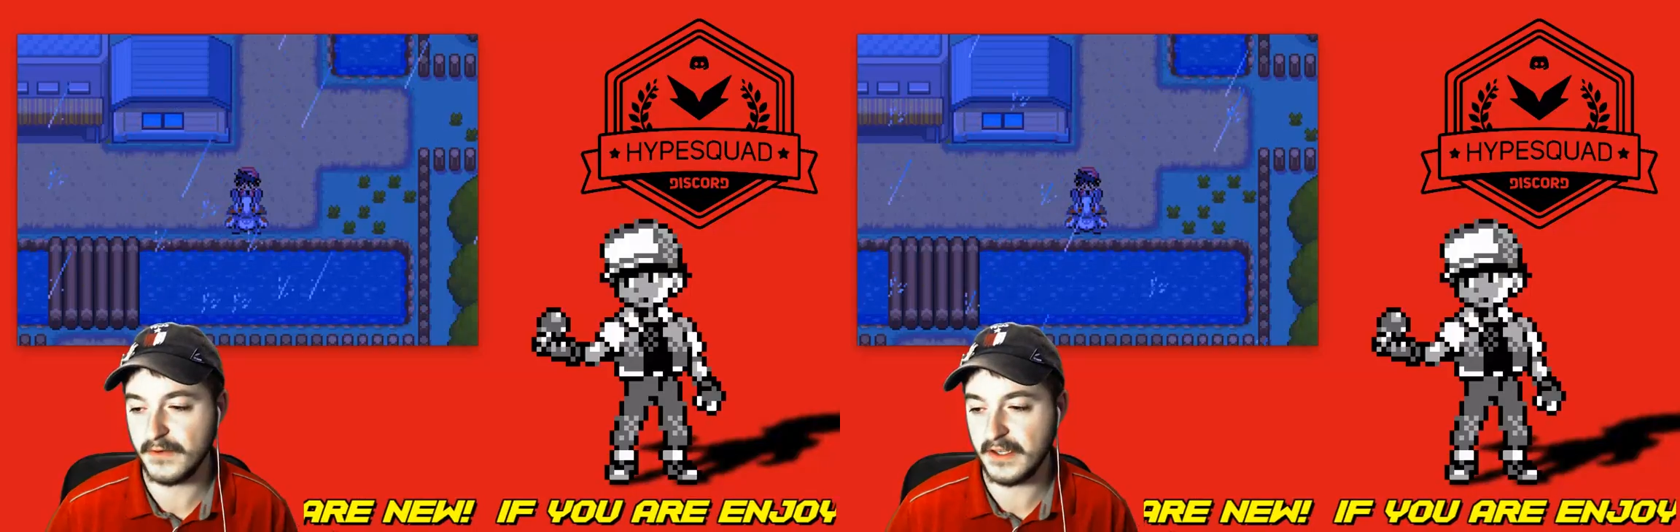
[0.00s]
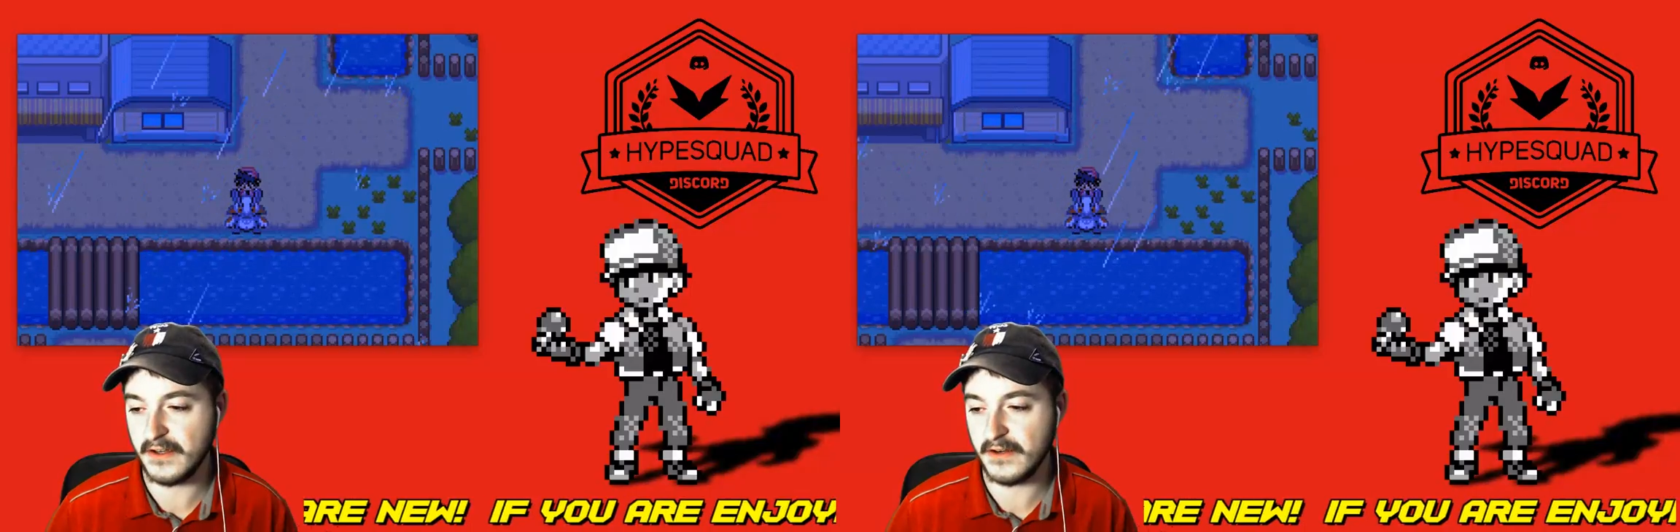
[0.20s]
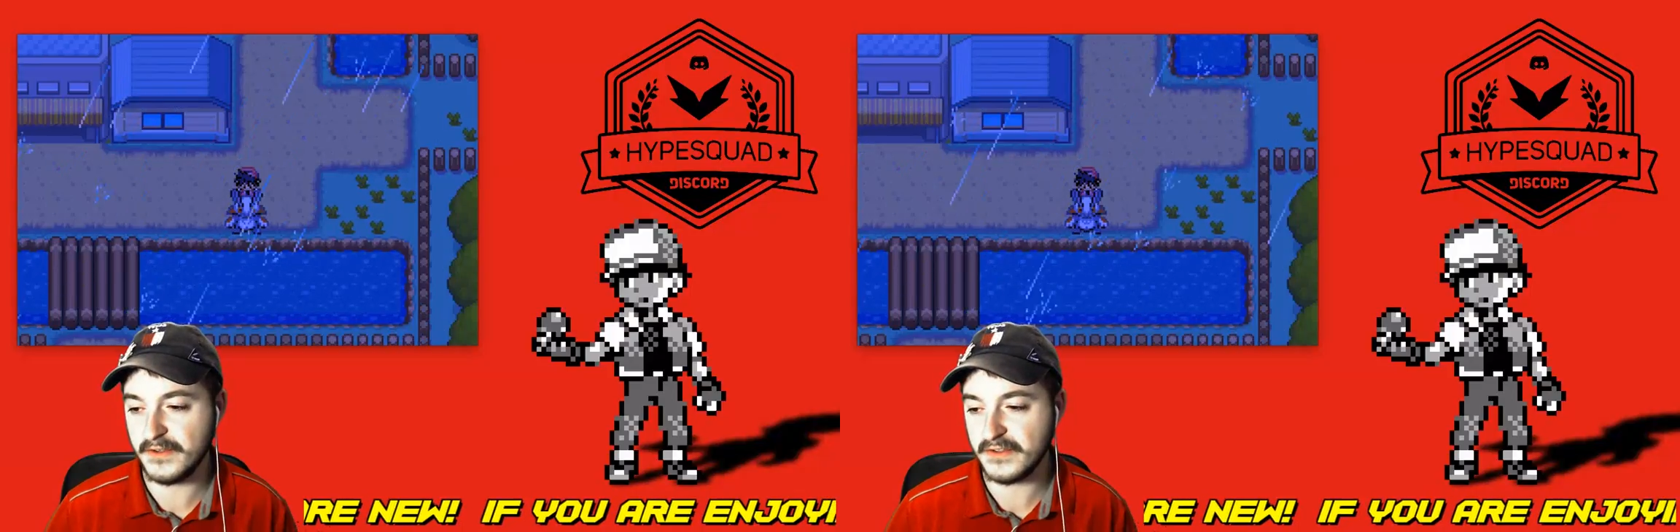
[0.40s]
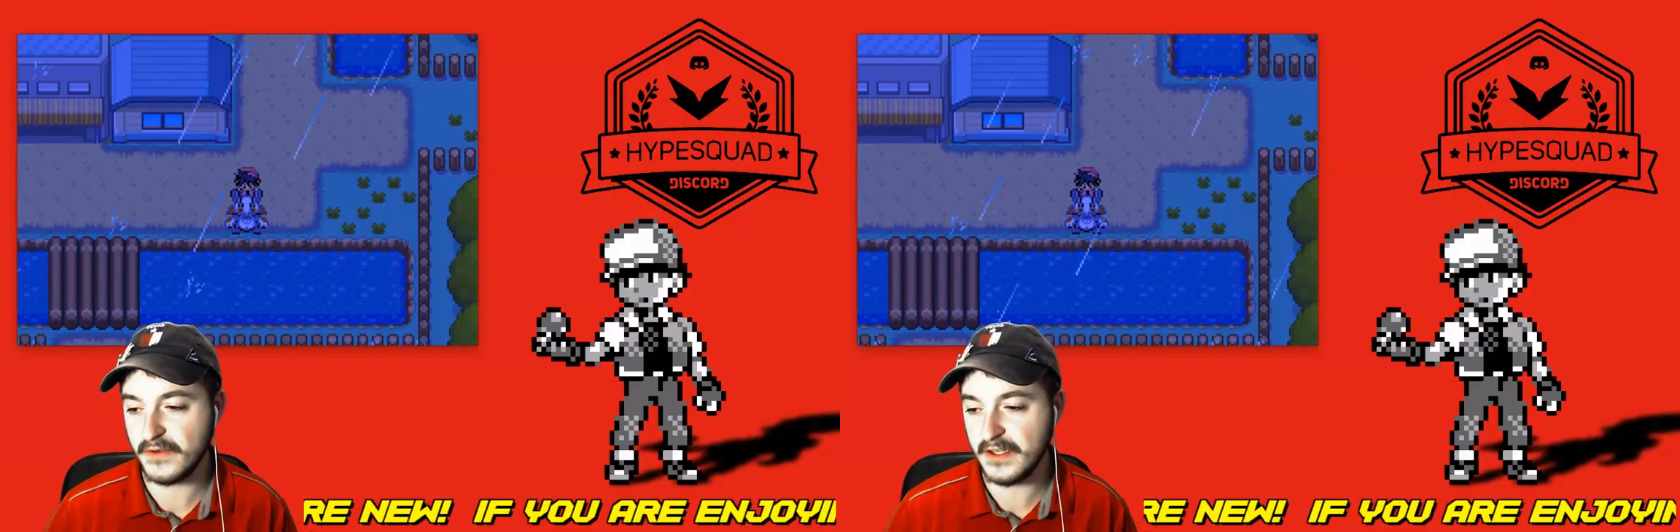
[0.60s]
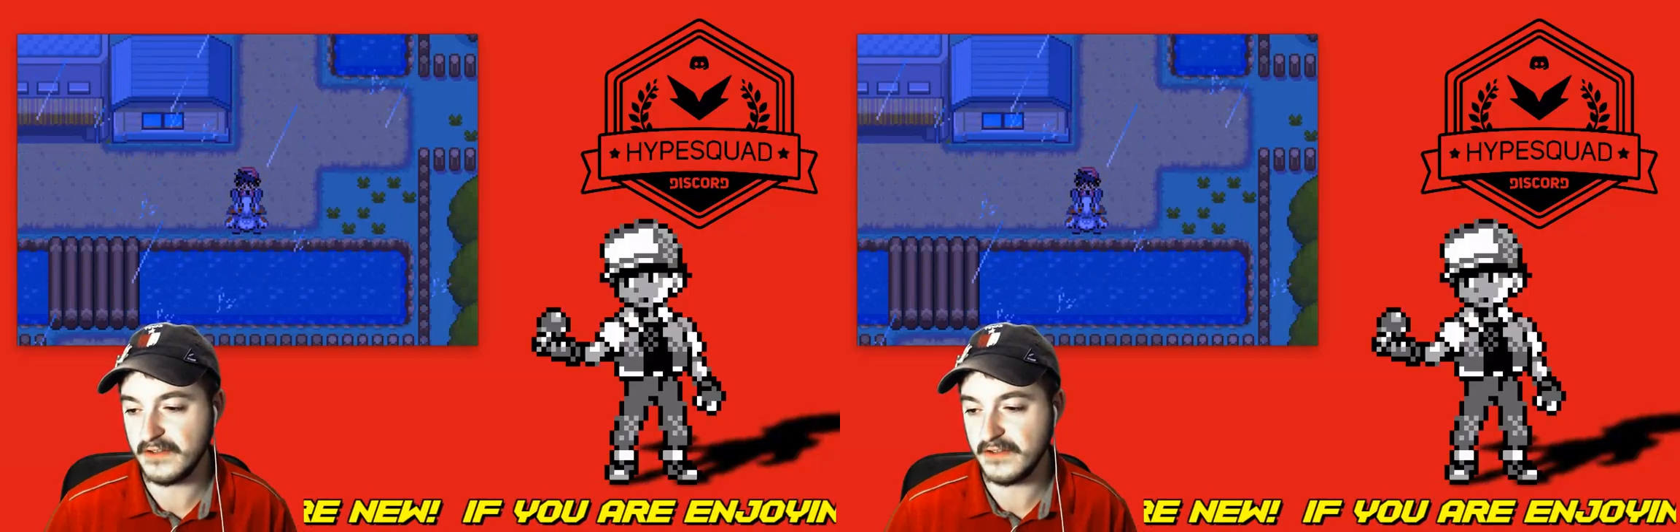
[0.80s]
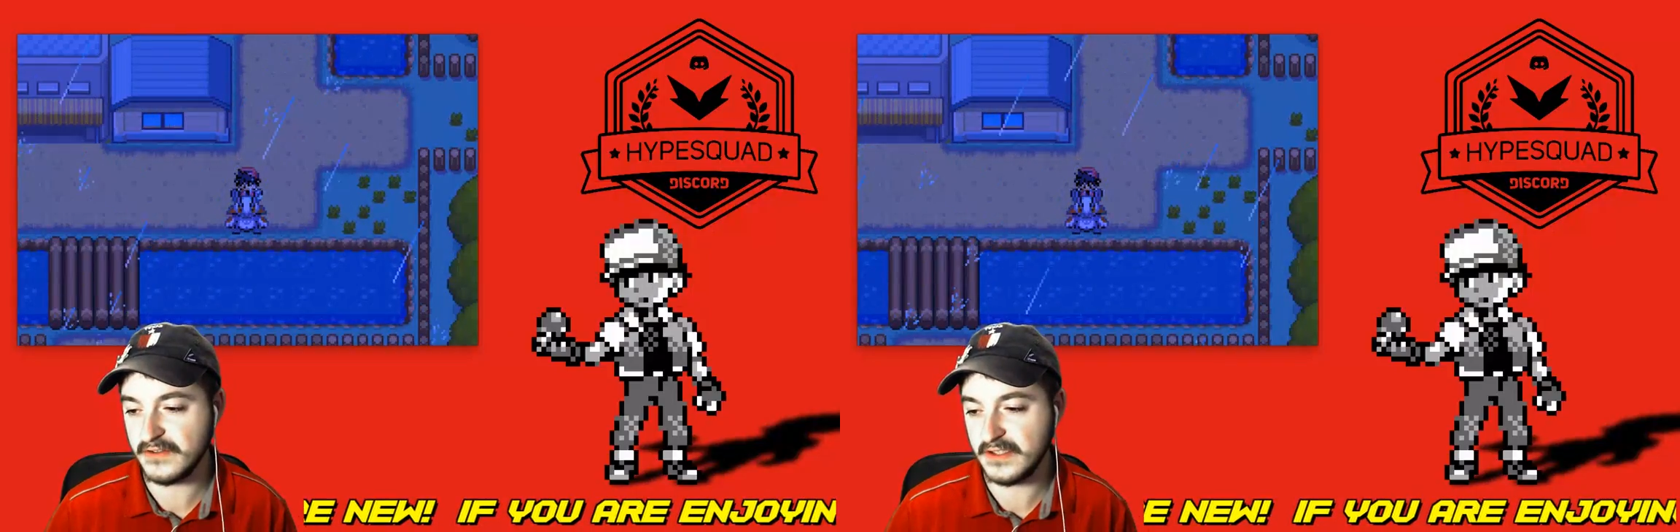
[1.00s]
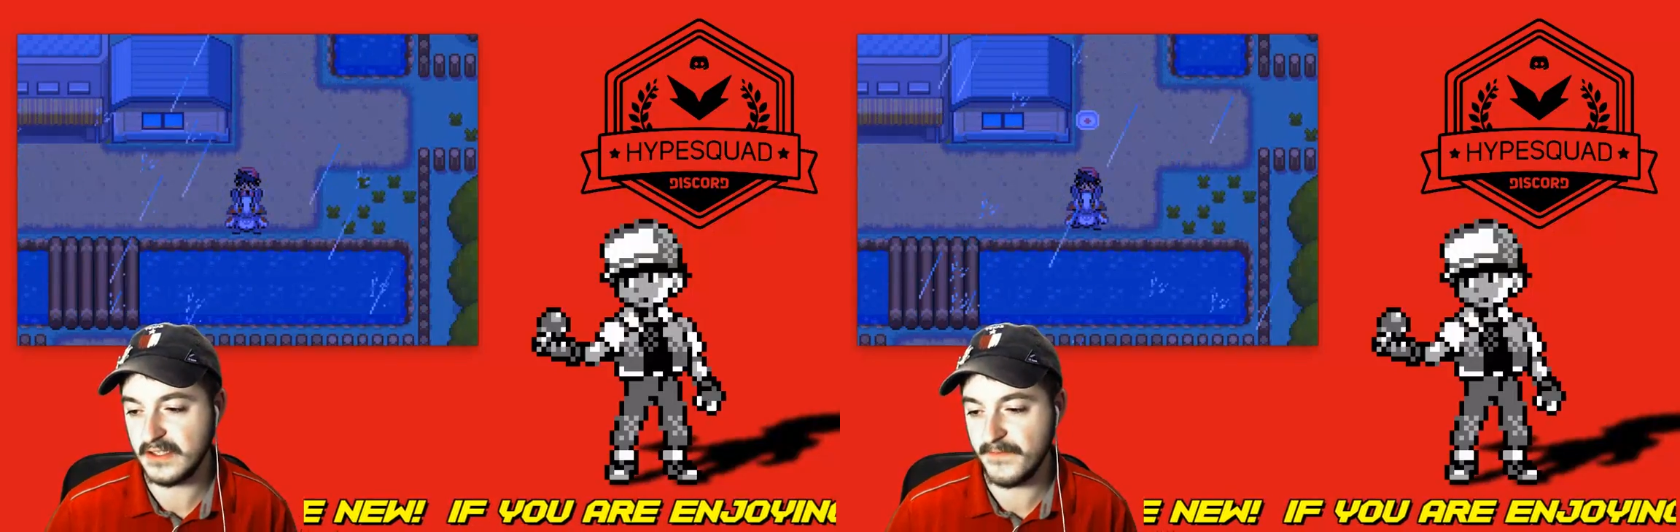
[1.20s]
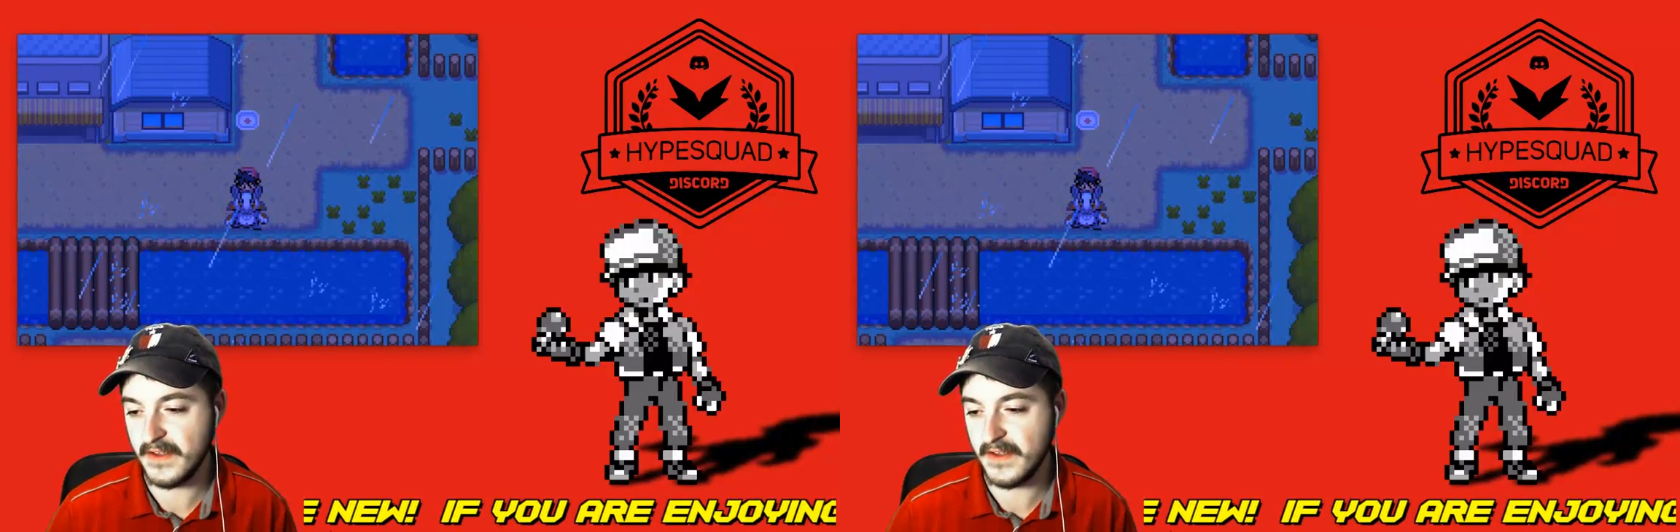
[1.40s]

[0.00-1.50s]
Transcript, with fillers: here, which is quite interesting.